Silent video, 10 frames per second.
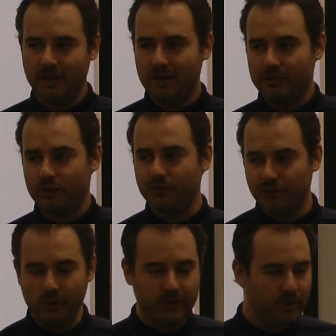is to
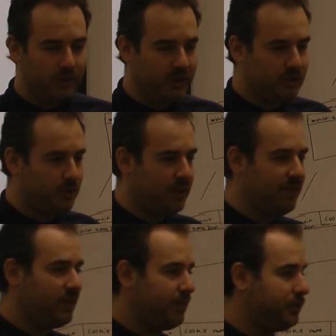fool you into
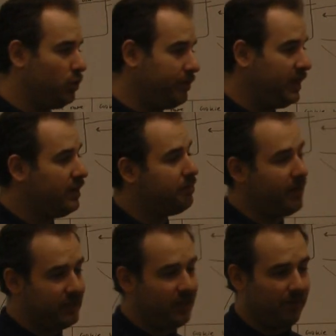giving them to me,
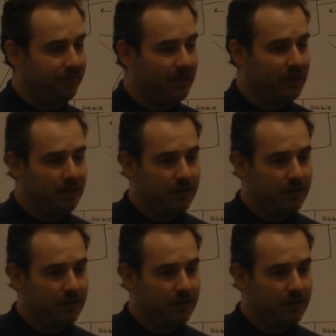myself.